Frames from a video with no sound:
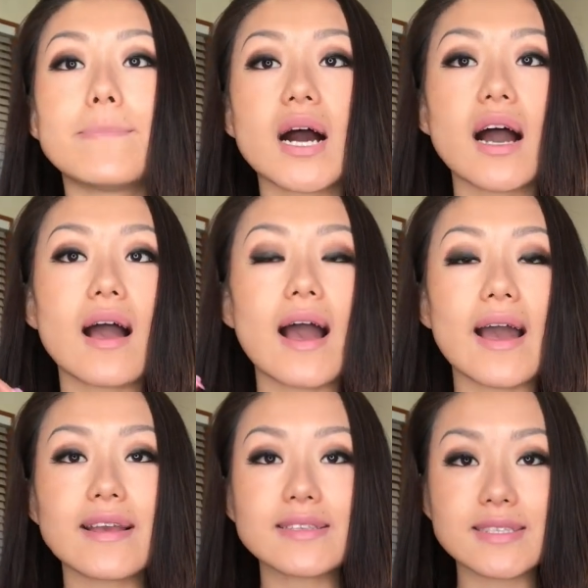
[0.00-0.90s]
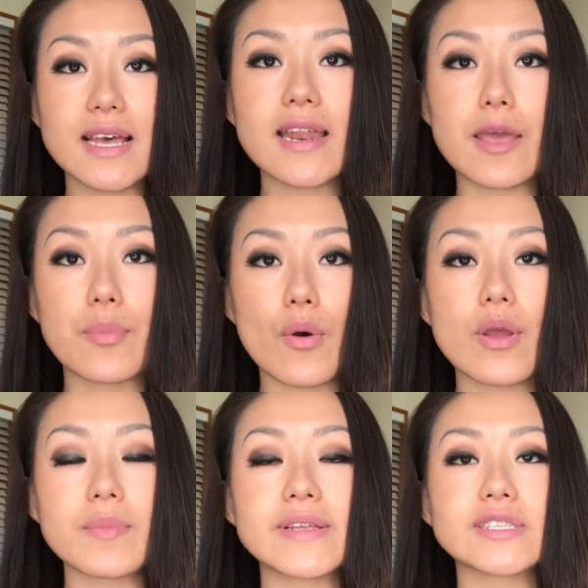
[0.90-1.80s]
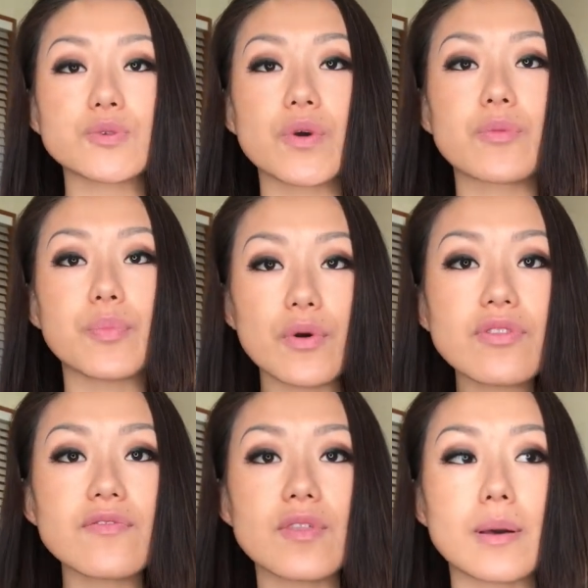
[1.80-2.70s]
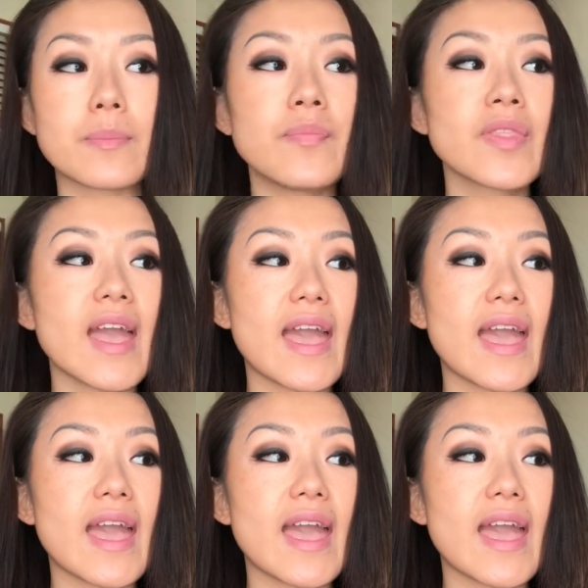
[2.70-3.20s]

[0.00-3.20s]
but I set appointments with both of them